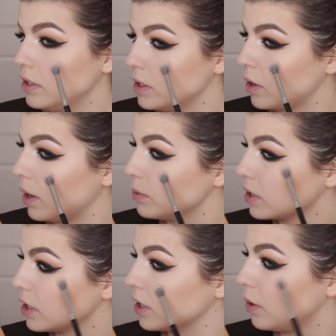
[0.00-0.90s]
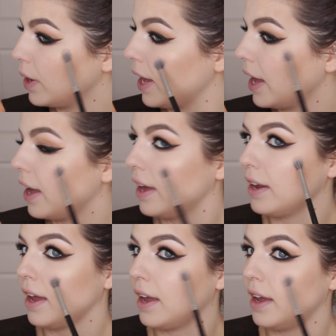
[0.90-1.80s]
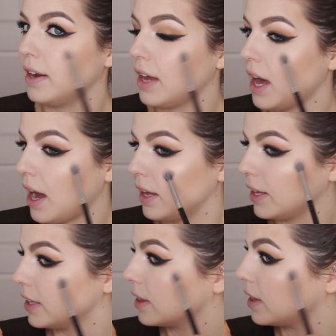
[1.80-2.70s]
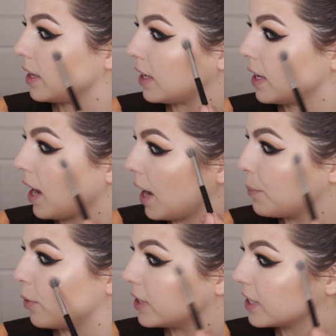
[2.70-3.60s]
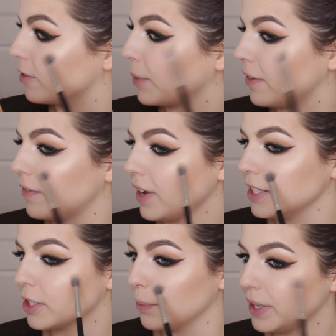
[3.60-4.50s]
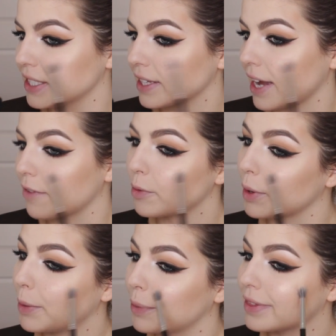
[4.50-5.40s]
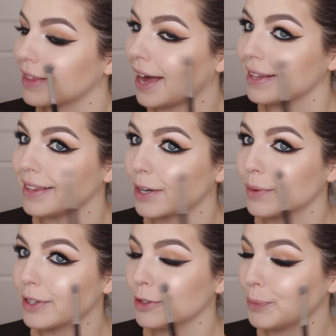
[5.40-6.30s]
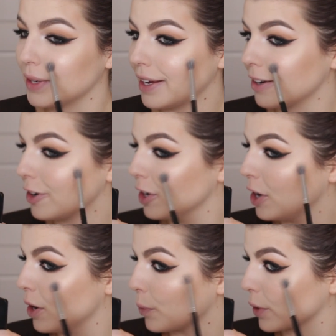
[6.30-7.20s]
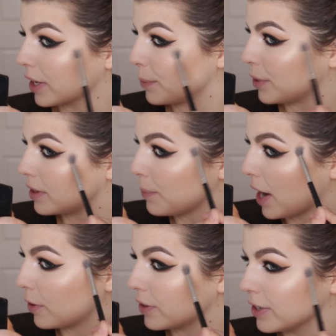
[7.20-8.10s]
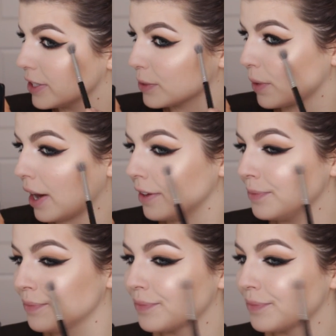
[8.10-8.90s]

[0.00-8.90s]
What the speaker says: So I'm just gonna go ahead and highlight the high points of my face. So basically everywhere we put that liquid illuminator, we're gonna put the powder as well.